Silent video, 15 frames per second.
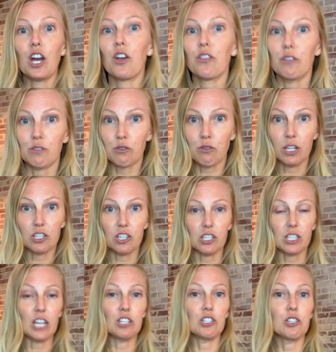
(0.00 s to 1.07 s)
those crunches
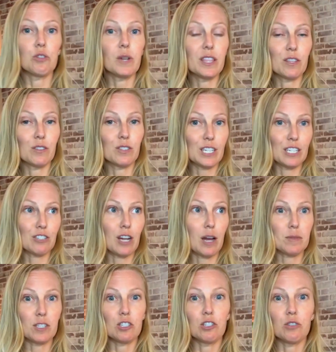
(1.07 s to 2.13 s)
and doing those leg drops
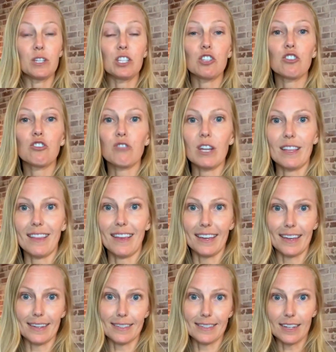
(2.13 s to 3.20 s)
and doing straight leg
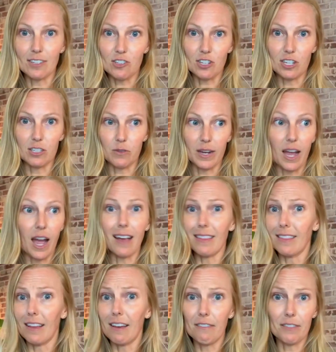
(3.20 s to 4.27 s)
extensions, right? I
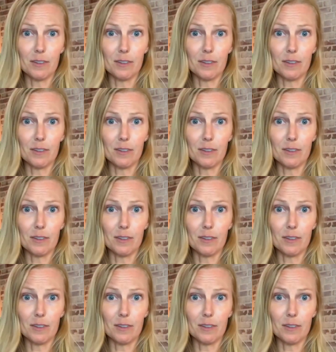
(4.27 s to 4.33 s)
love those.